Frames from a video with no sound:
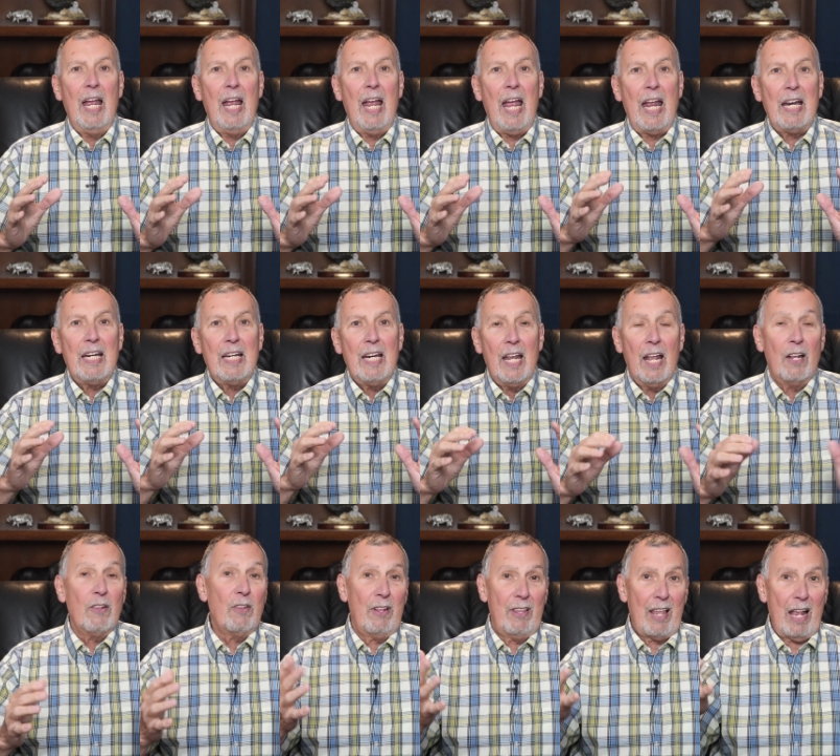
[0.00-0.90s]
and
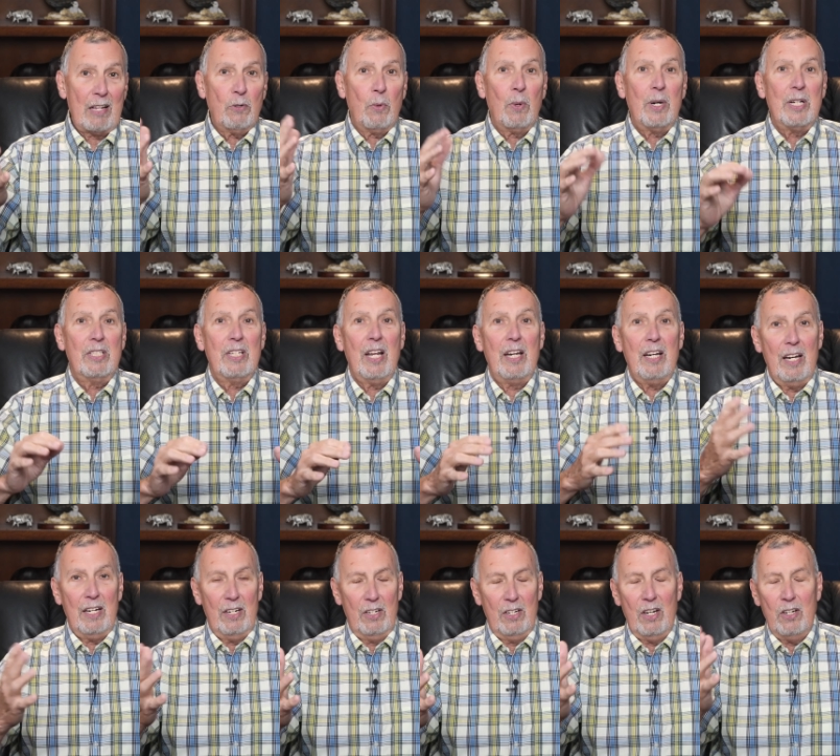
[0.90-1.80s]
that's what it said
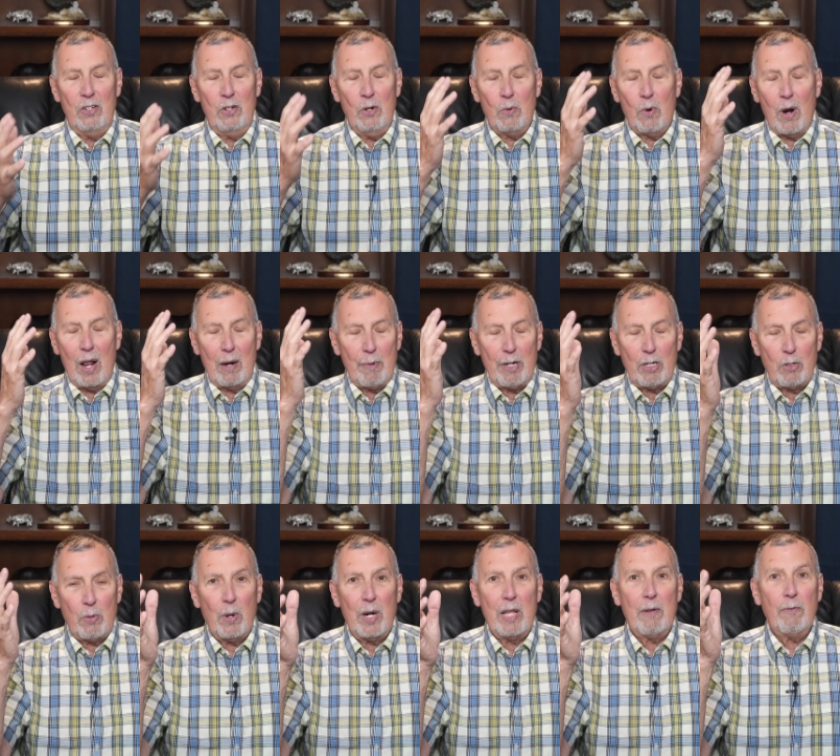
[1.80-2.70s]
in Deuteronomy
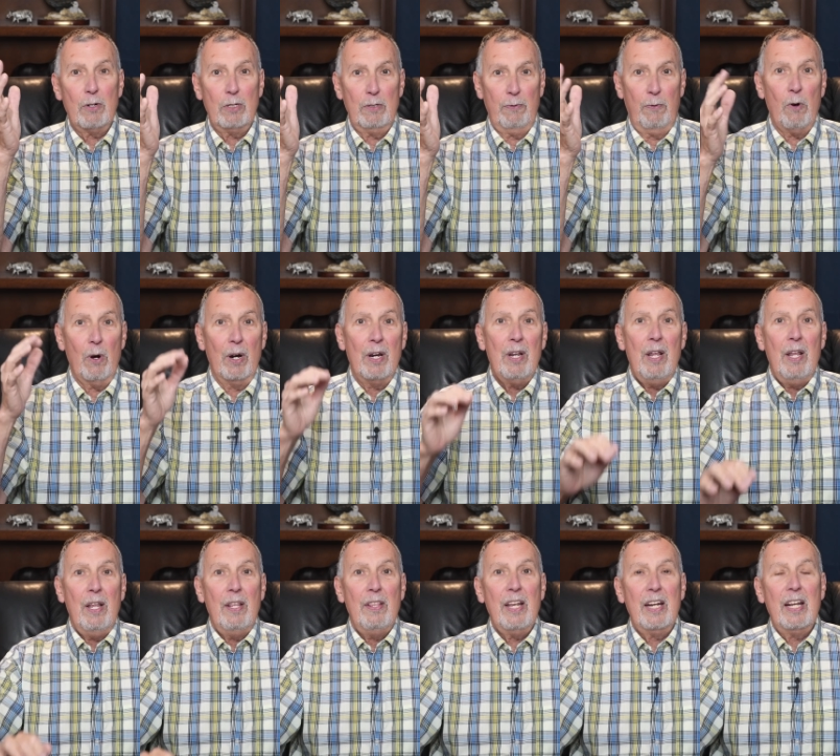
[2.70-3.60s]
20, verse 4,
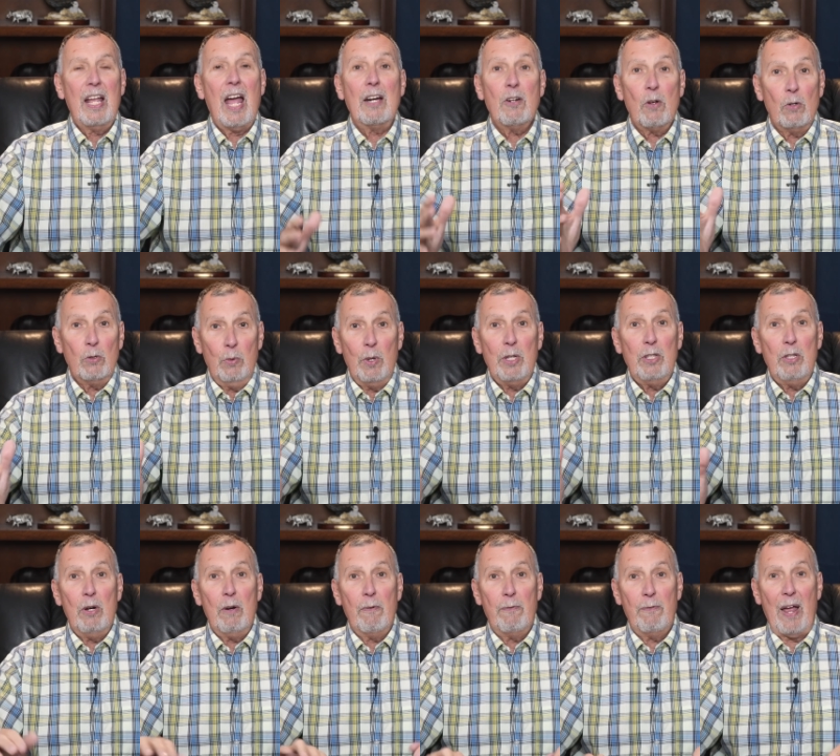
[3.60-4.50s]
that God goes with
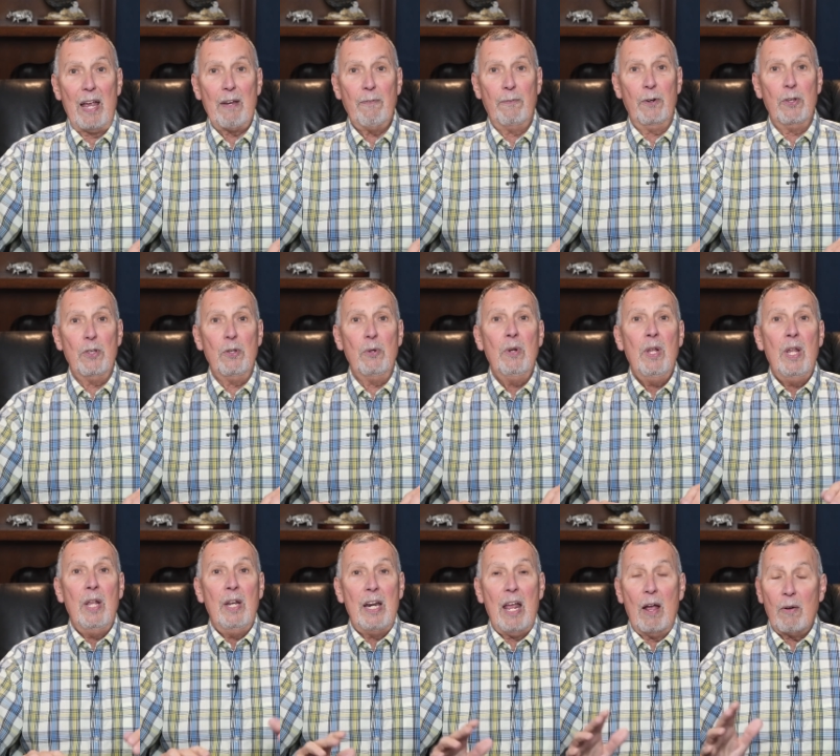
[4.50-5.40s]
you to fight for you.
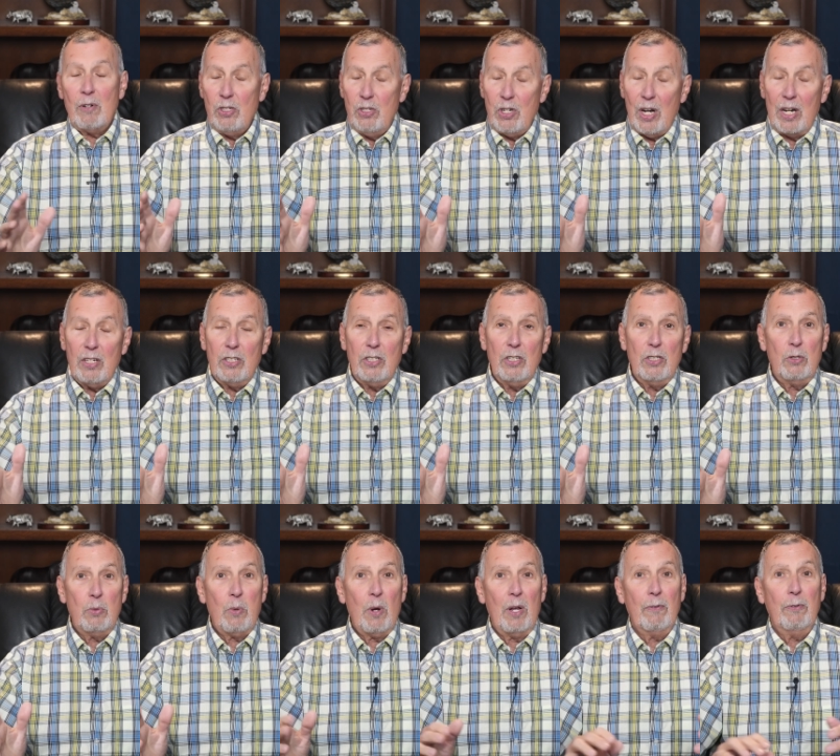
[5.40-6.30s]
Now in Genesis
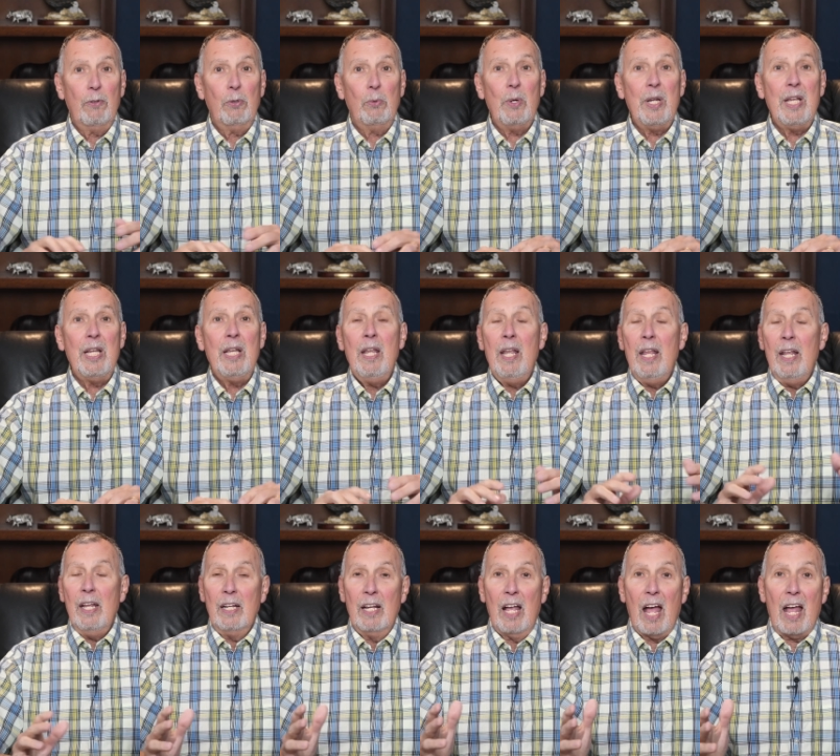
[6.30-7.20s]
12, 3,
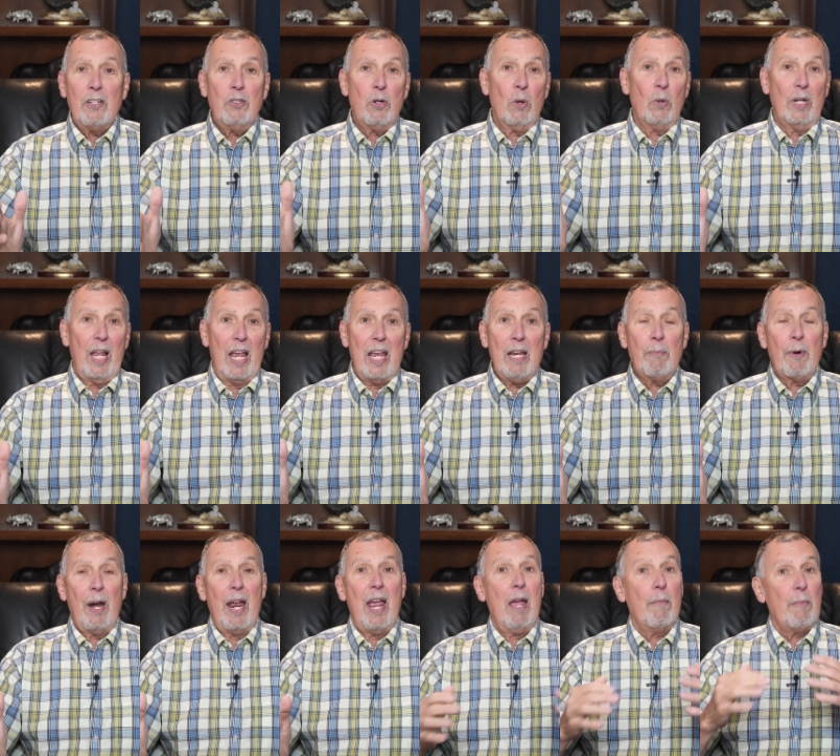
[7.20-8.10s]
God told
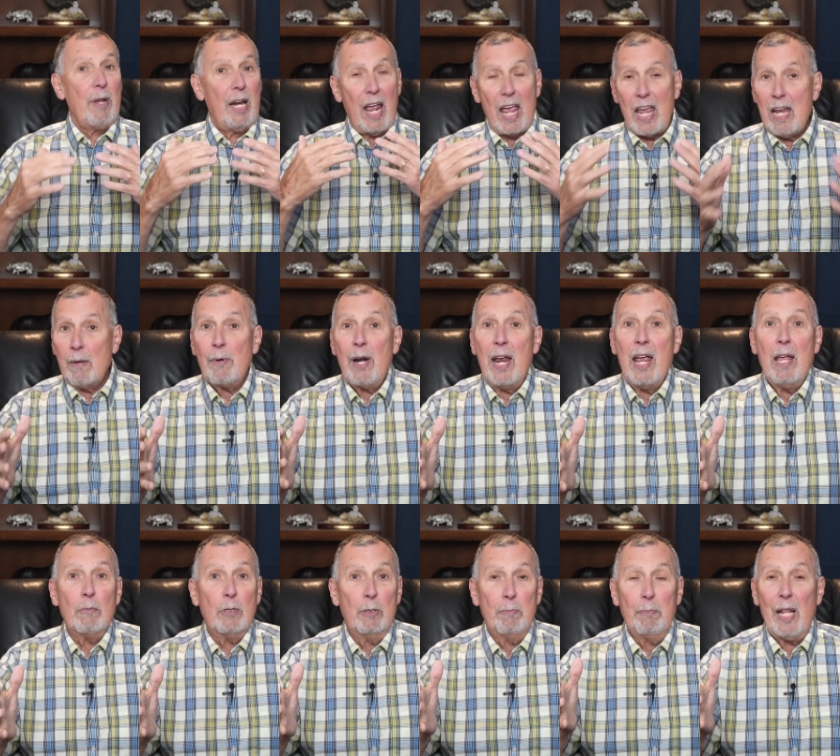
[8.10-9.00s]
Abraham, and
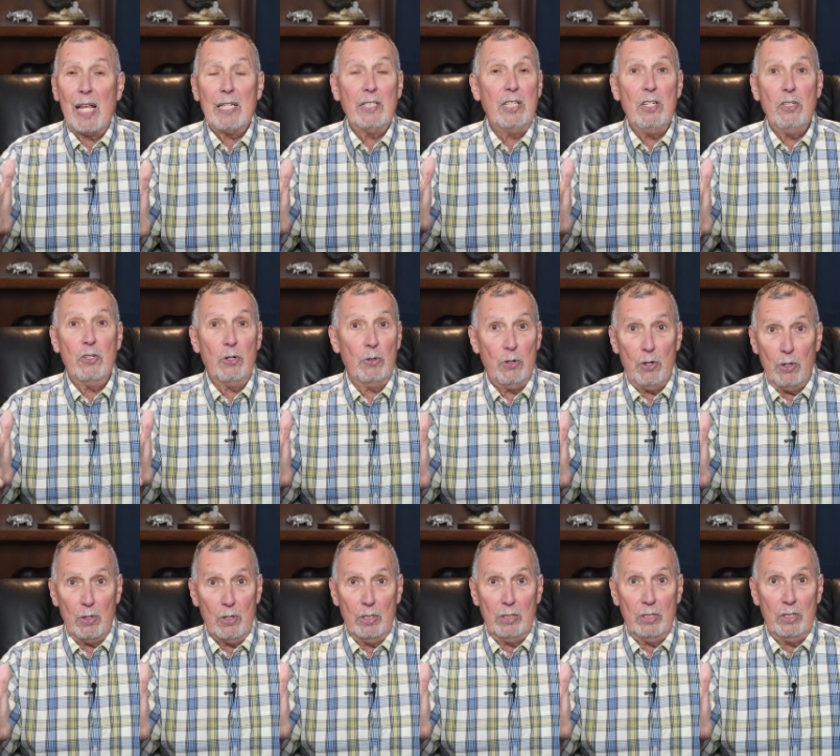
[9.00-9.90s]
Abraham's blessings are
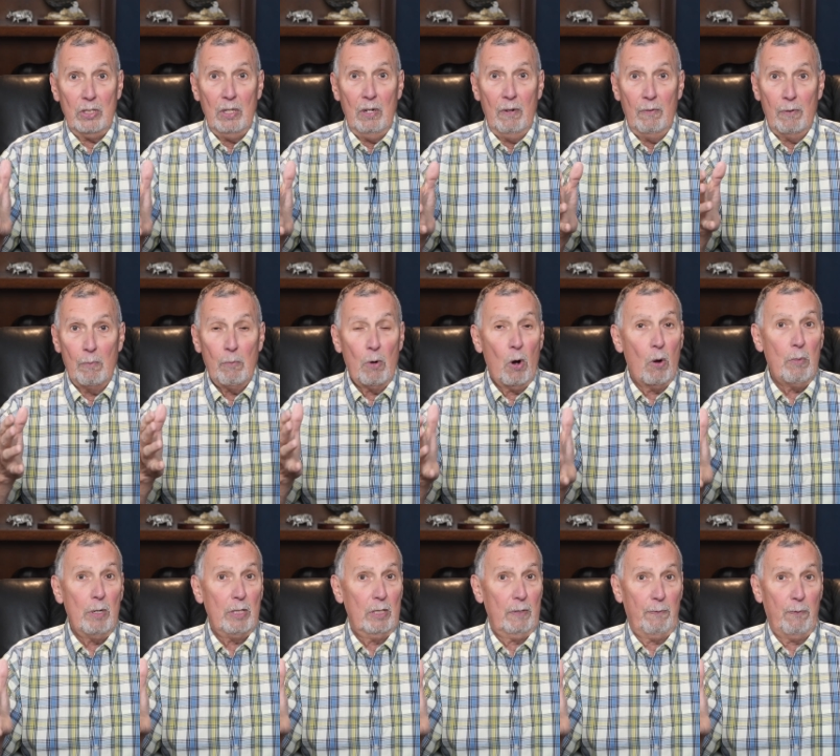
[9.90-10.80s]
yours from
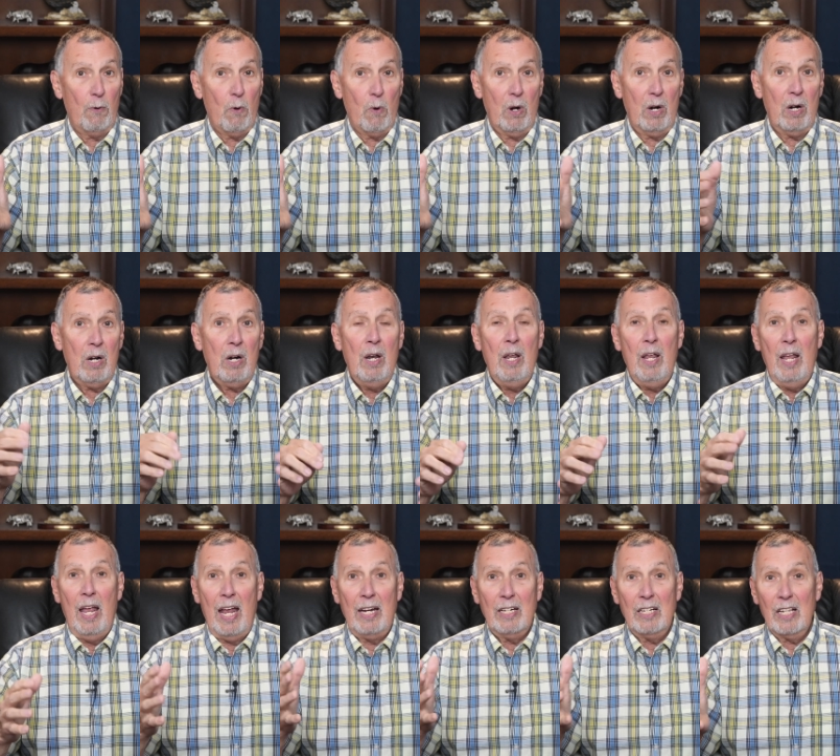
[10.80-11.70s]
Romans 4
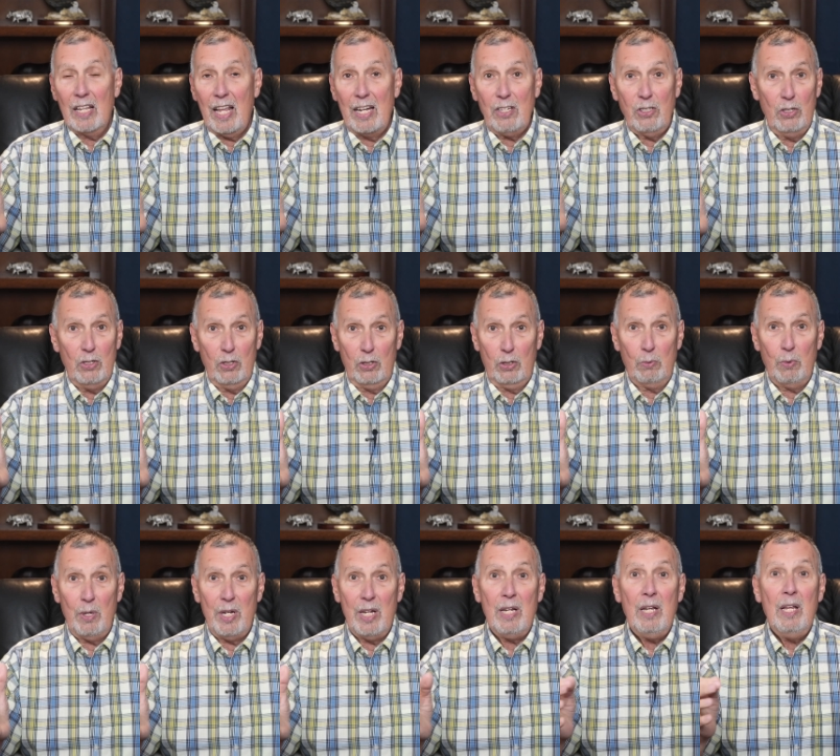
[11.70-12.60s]
and Galatians
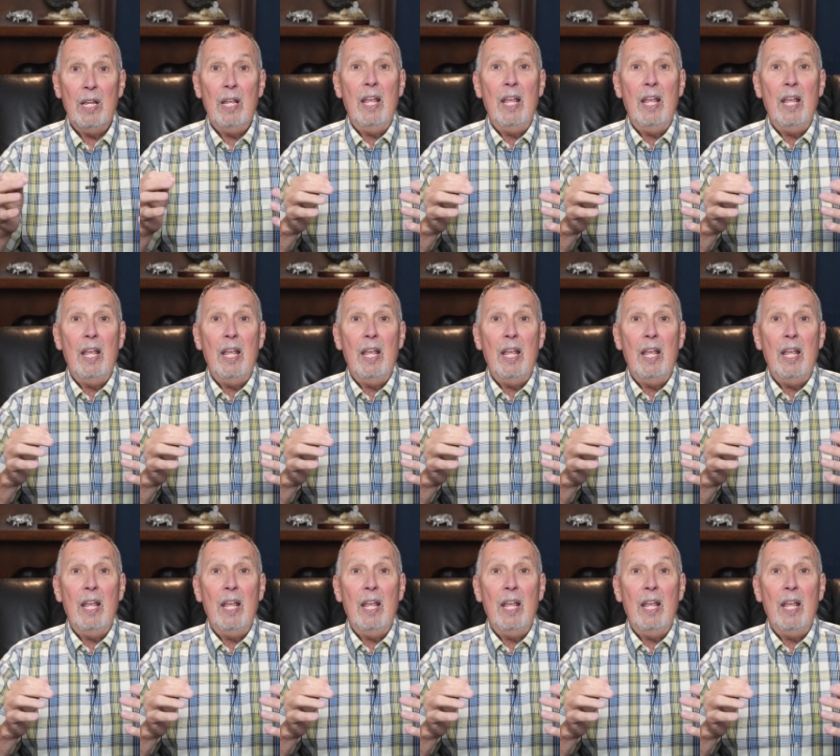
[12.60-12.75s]
3.